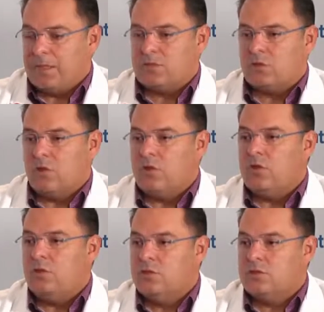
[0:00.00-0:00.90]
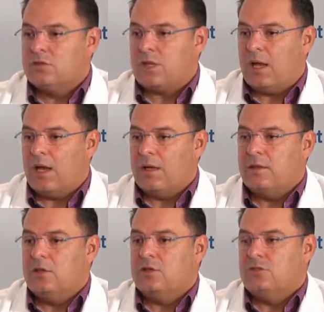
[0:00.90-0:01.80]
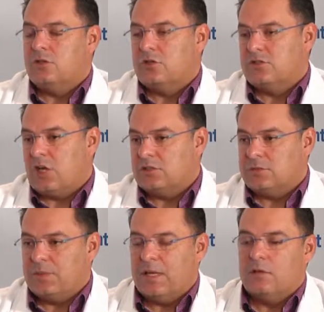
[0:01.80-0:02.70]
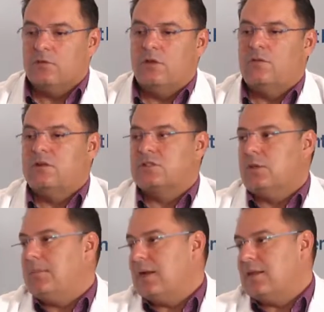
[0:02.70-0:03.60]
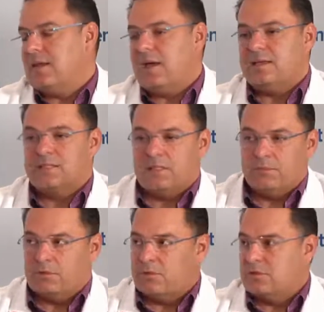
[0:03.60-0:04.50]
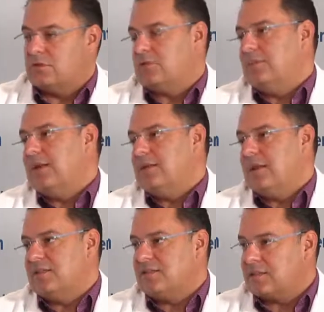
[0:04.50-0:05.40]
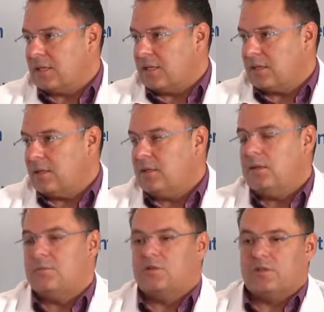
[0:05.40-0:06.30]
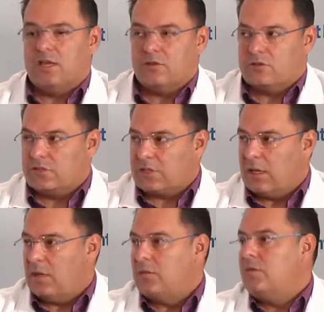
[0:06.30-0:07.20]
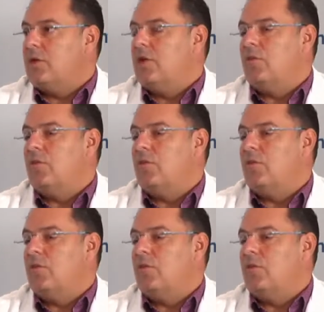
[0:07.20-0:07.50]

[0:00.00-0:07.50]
So use your judgment. You know, if there is somebody that has symptoms or somebody that is sick, protect yourself.